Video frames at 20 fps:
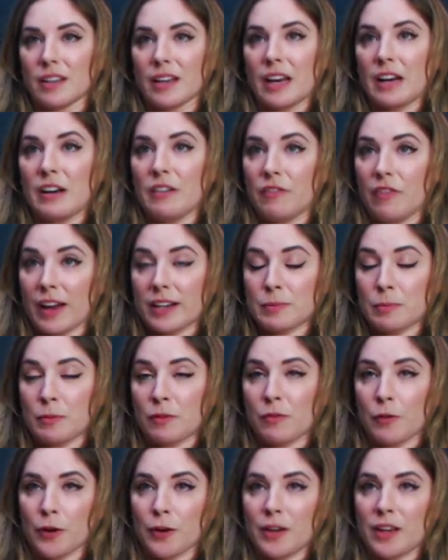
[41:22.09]
In fact,
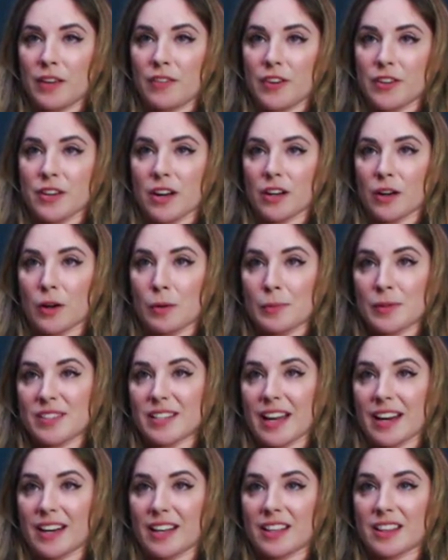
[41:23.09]
before you give your dog almost
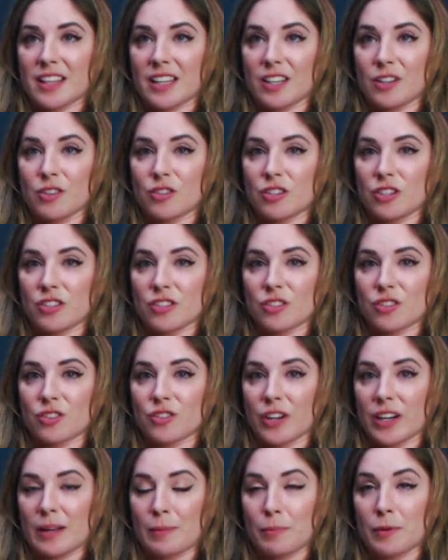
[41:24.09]
anything, you should just
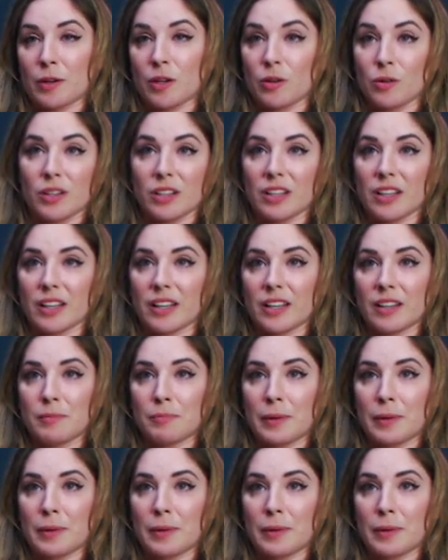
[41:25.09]
straight up Google it,